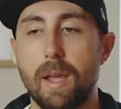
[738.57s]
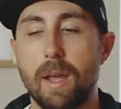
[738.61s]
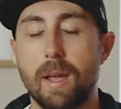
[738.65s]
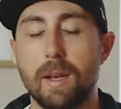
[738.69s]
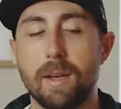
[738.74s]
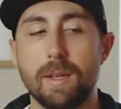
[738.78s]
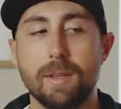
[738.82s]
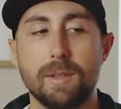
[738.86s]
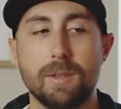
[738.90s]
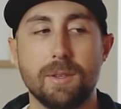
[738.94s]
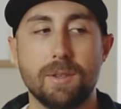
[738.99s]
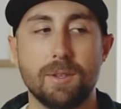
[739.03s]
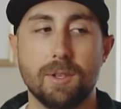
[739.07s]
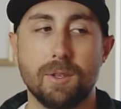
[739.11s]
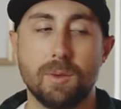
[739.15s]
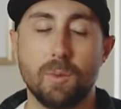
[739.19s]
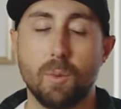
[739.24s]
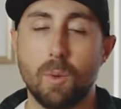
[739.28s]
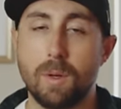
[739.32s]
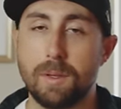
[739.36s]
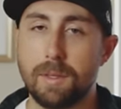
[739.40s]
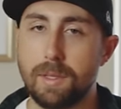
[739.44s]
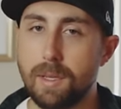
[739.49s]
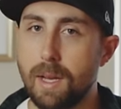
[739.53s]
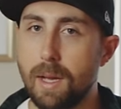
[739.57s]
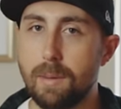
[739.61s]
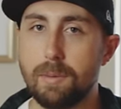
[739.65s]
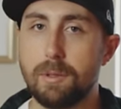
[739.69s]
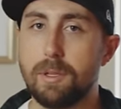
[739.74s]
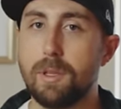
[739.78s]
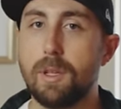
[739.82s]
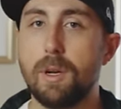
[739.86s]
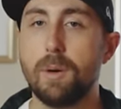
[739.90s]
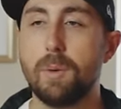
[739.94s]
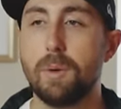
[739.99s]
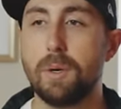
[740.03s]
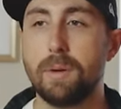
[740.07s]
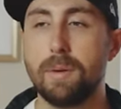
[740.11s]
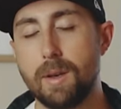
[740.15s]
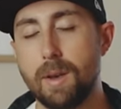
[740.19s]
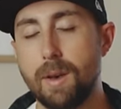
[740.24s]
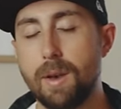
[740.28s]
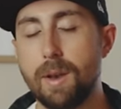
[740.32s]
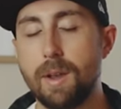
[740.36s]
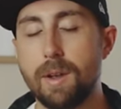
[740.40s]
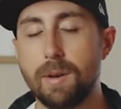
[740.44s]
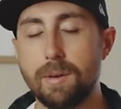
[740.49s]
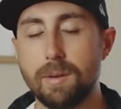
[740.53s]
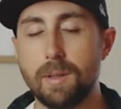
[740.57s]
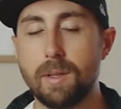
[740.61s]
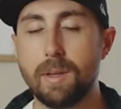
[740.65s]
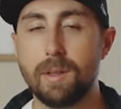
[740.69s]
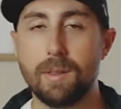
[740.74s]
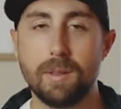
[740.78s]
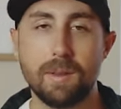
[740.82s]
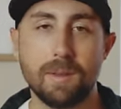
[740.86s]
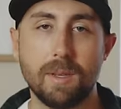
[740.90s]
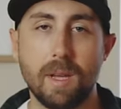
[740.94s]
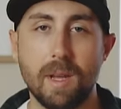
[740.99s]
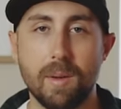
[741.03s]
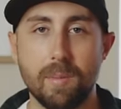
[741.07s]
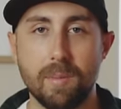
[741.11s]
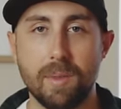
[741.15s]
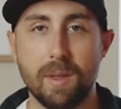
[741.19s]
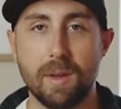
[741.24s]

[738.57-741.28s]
and it's just one stop slower. Nearly the same